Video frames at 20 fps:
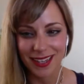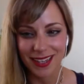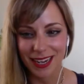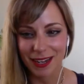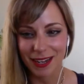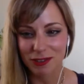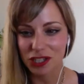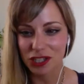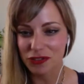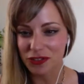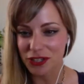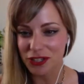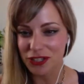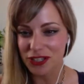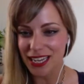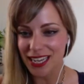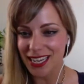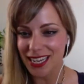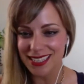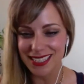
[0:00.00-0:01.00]
Now
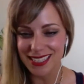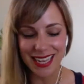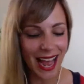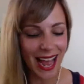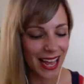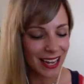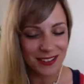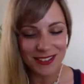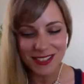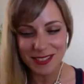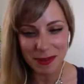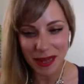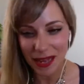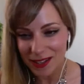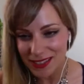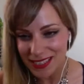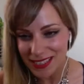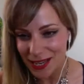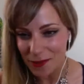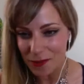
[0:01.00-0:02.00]
Trudy, tell us about
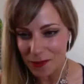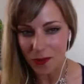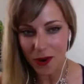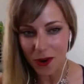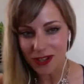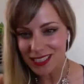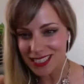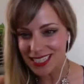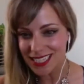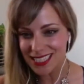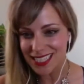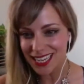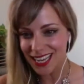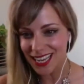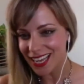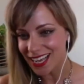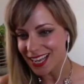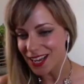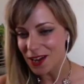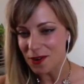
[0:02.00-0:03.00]
it. What is
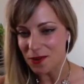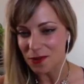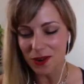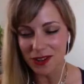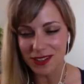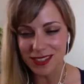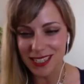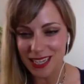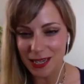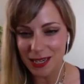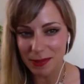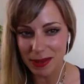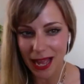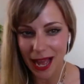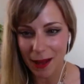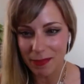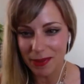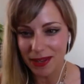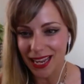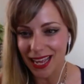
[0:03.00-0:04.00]
it? What's going to be
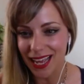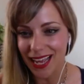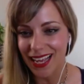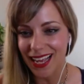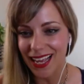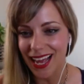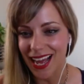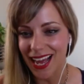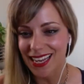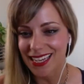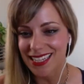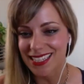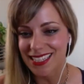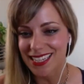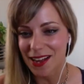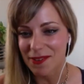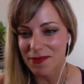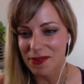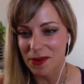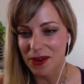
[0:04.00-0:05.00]
happening? And
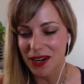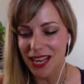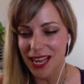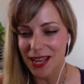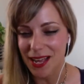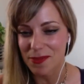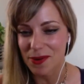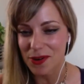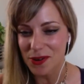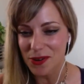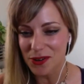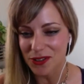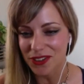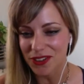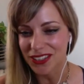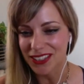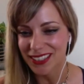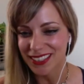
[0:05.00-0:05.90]
we want to hear more.